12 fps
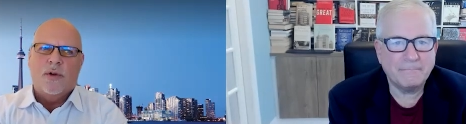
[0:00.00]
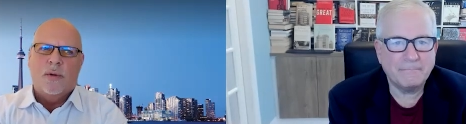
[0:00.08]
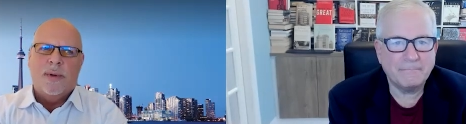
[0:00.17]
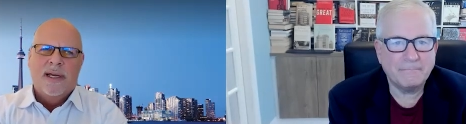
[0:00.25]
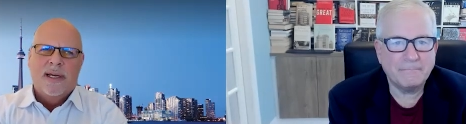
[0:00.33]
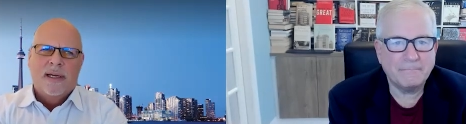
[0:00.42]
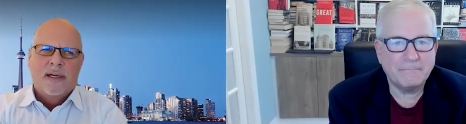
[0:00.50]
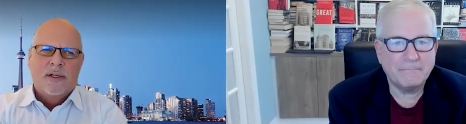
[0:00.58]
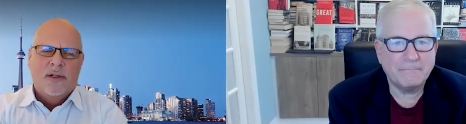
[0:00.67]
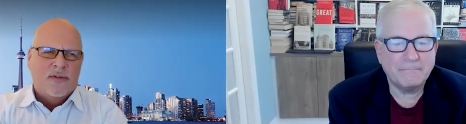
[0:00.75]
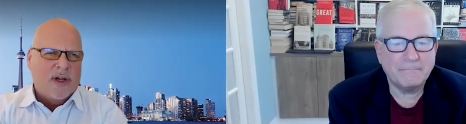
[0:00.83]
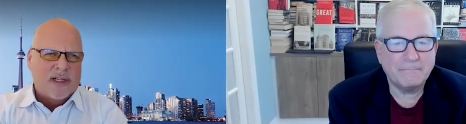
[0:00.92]
Speaker 1: group,
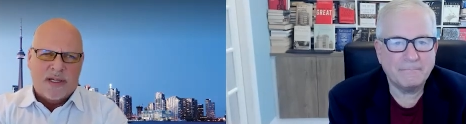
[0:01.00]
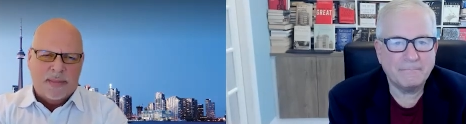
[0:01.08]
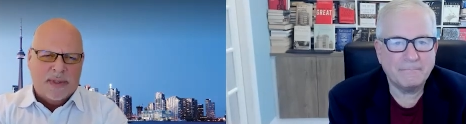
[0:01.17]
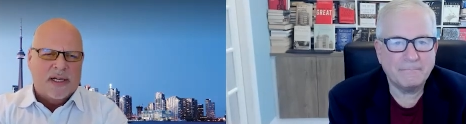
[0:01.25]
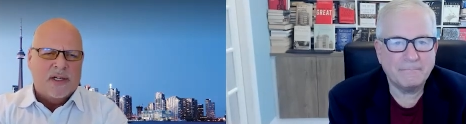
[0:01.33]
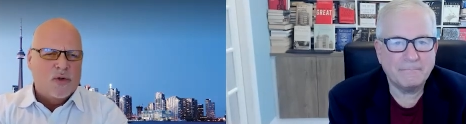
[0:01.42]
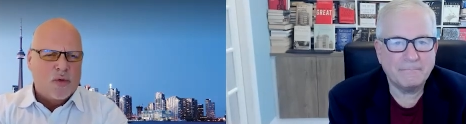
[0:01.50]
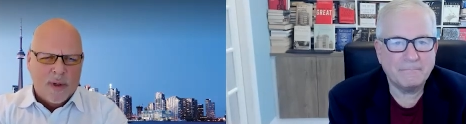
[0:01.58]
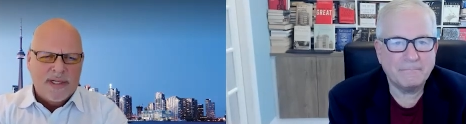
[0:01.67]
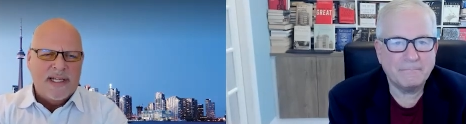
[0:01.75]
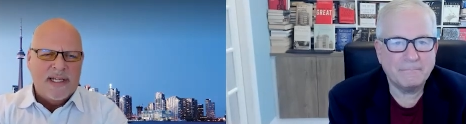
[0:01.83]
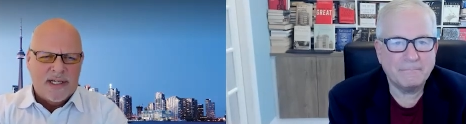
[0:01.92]
you've got something like
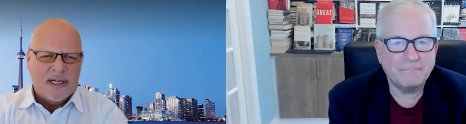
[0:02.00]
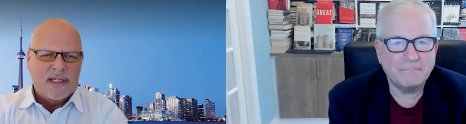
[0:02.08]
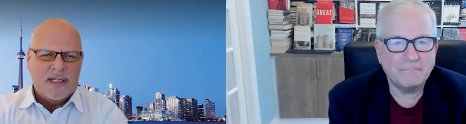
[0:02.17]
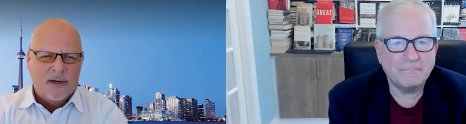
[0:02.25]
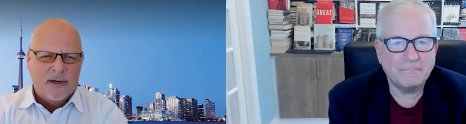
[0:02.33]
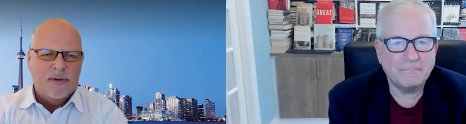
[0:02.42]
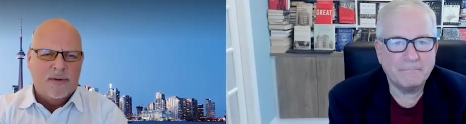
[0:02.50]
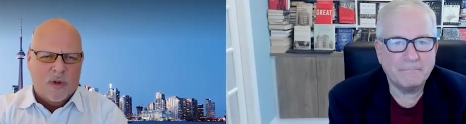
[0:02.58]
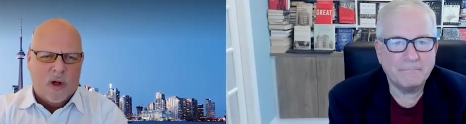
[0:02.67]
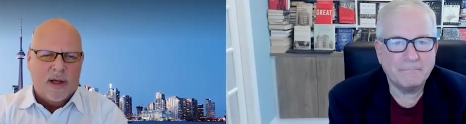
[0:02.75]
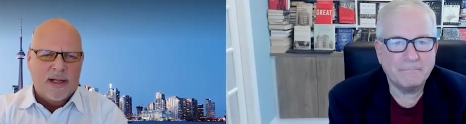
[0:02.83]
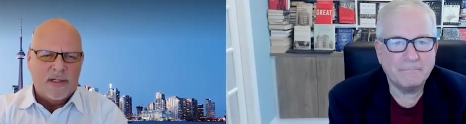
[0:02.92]
2,600
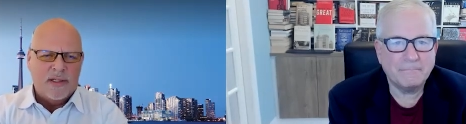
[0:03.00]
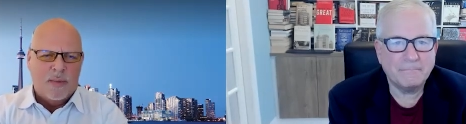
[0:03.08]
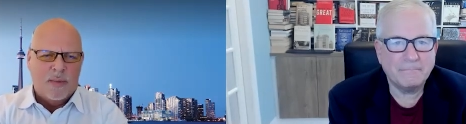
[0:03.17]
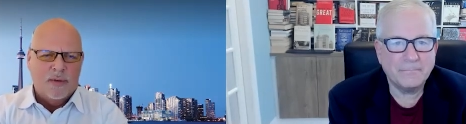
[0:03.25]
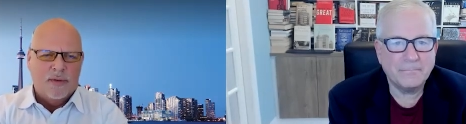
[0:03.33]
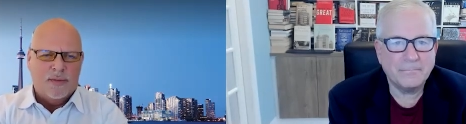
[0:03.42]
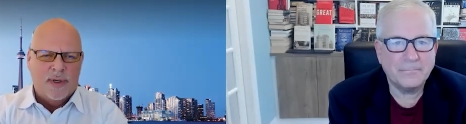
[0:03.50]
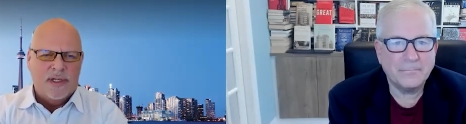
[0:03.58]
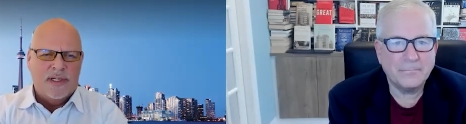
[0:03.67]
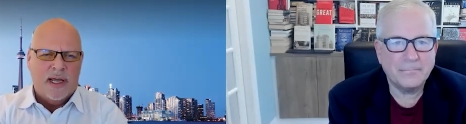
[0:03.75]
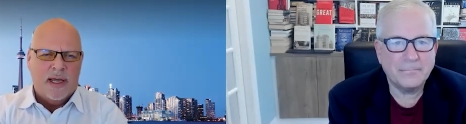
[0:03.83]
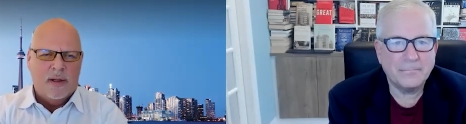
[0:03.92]
clients, both
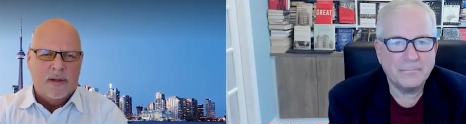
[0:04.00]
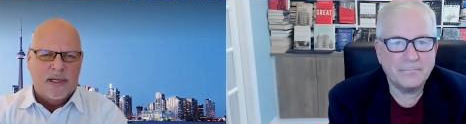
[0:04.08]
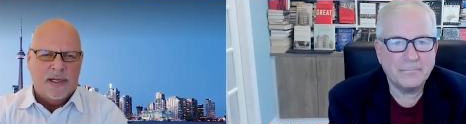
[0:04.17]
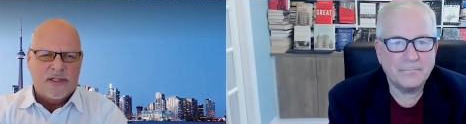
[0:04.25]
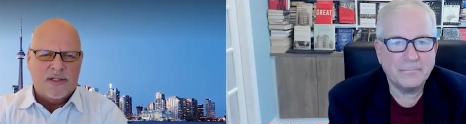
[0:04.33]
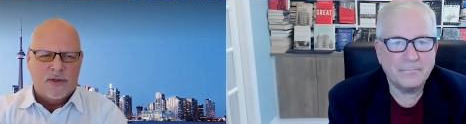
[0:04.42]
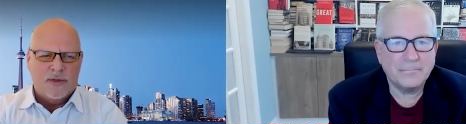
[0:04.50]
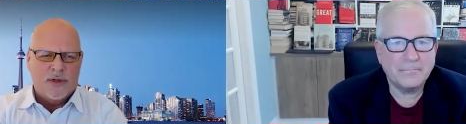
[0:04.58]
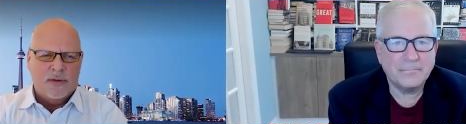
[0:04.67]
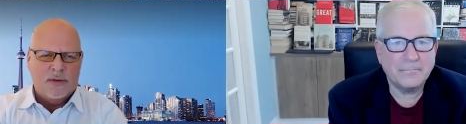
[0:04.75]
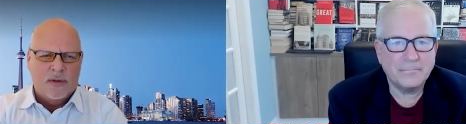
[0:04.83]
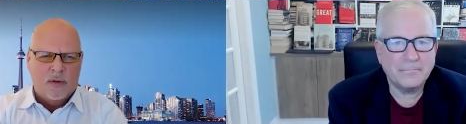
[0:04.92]
retail and
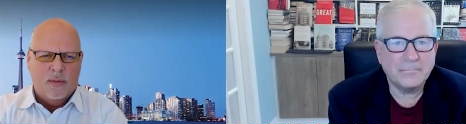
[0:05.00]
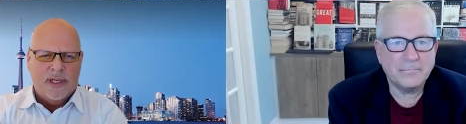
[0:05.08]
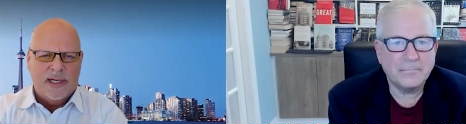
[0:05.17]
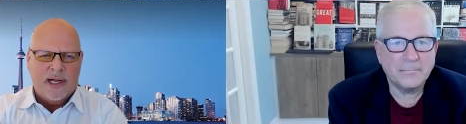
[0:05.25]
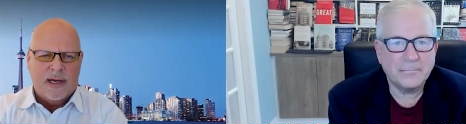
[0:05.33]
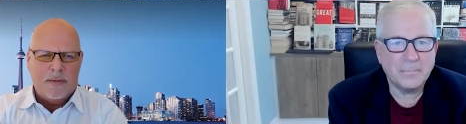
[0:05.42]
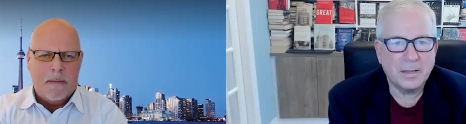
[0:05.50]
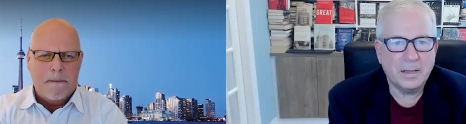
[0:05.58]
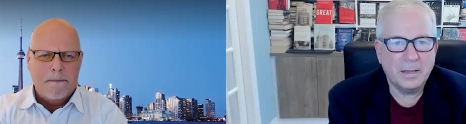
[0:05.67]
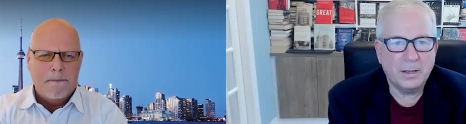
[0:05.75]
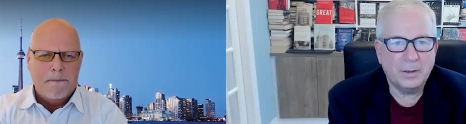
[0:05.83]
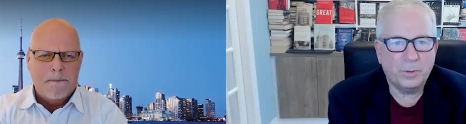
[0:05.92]
institutional globally now.
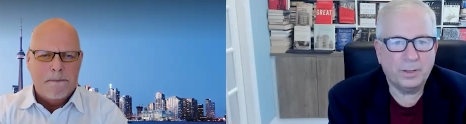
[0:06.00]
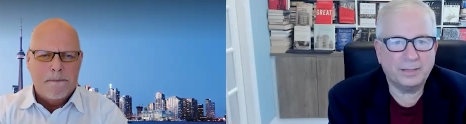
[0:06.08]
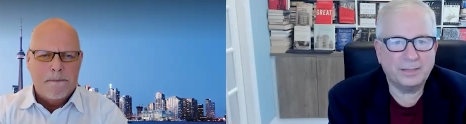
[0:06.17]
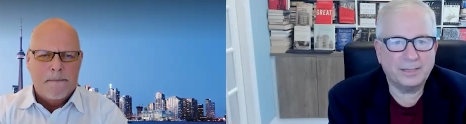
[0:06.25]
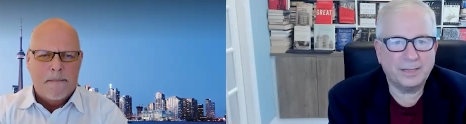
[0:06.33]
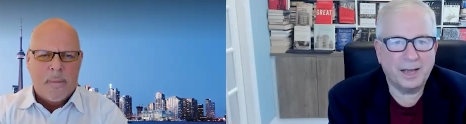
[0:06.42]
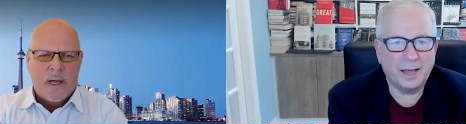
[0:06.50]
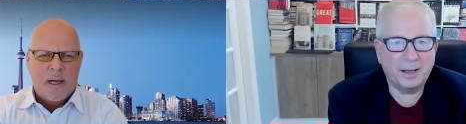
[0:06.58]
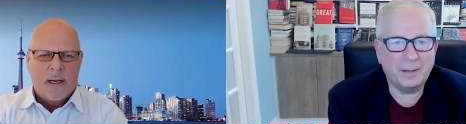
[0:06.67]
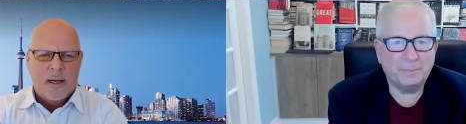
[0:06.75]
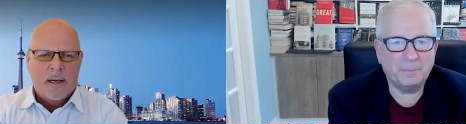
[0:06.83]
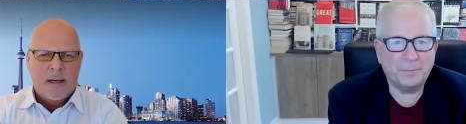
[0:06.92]
Speaker 2: Well, it's
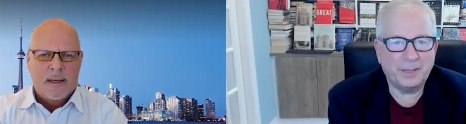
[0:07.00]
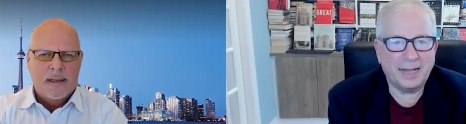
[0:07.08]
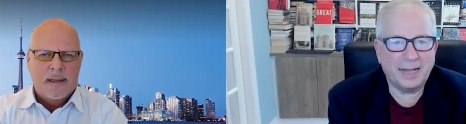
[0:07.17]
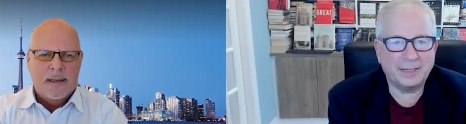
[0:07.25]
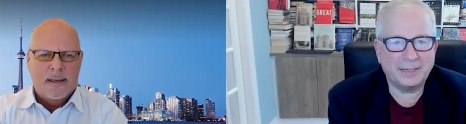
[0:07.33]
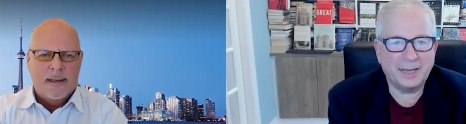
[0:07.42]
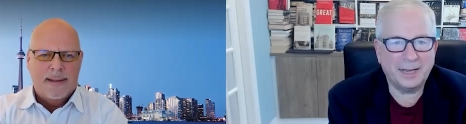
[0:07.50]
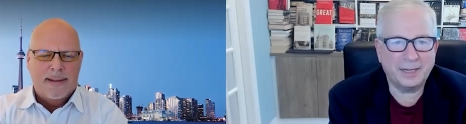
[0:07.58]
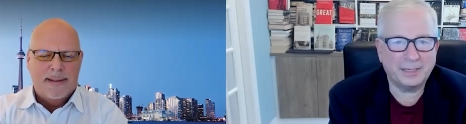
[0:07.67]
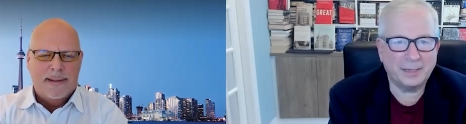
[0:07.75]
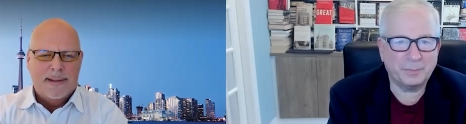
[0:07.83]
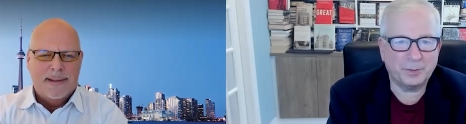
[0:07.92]
uh, glad to say
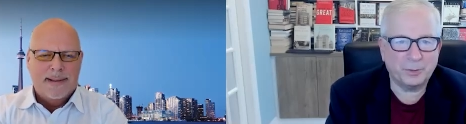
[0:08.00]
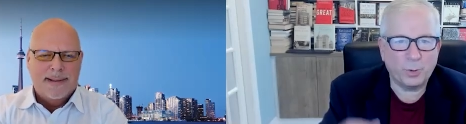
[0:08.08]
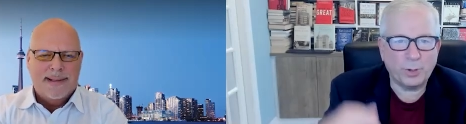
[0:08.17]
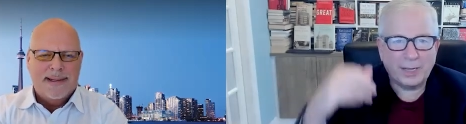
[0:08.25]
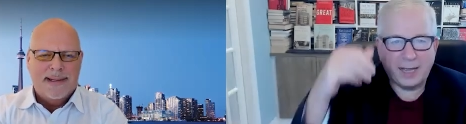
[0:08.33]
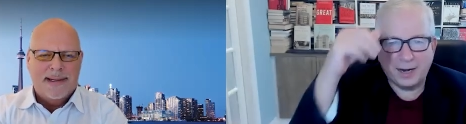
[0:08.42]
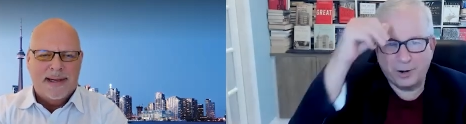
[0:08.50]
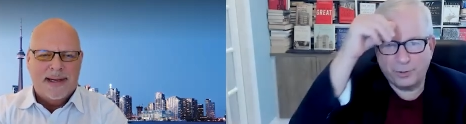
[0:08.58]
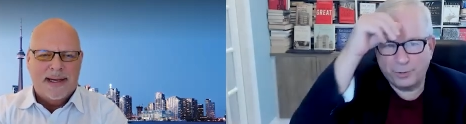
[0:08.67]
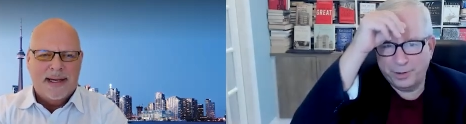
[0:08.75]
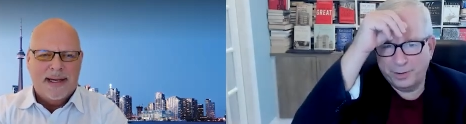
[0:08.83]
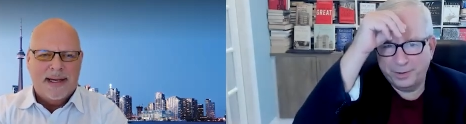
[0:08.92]
it's up to
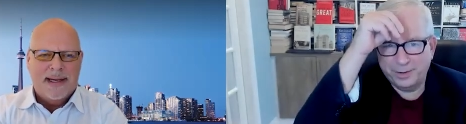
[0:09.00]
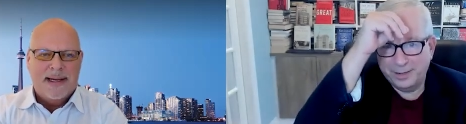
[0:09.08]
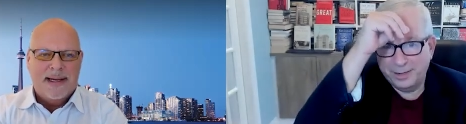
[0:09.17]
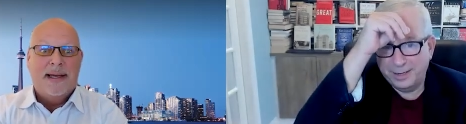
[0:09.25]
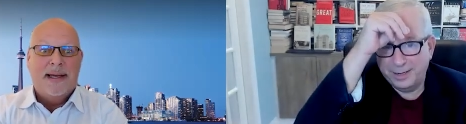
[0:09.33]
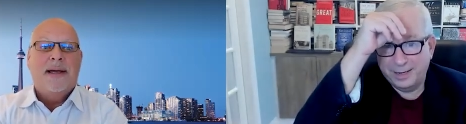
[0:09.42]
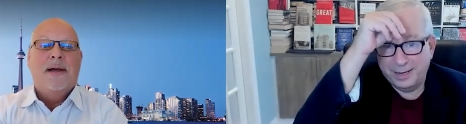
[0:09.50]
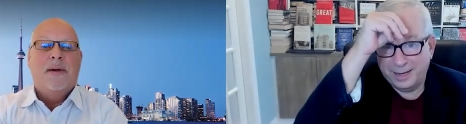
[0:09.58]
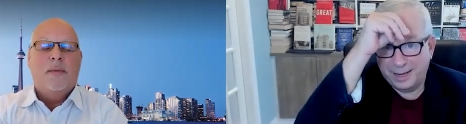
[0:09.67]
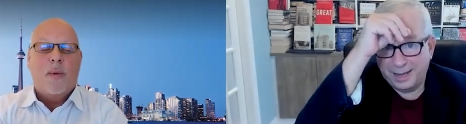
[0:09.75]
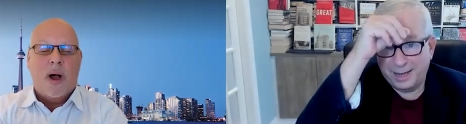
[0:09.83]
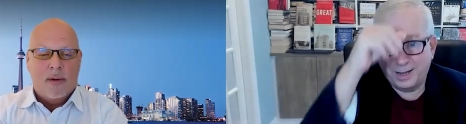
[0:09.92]
2,800.
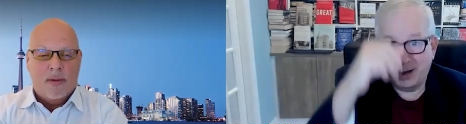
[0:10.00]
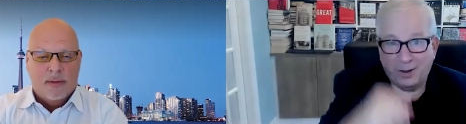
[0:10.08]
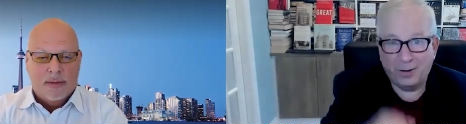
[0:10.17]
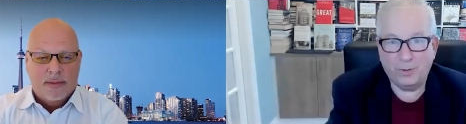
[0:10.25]
Uh, wow. Uh,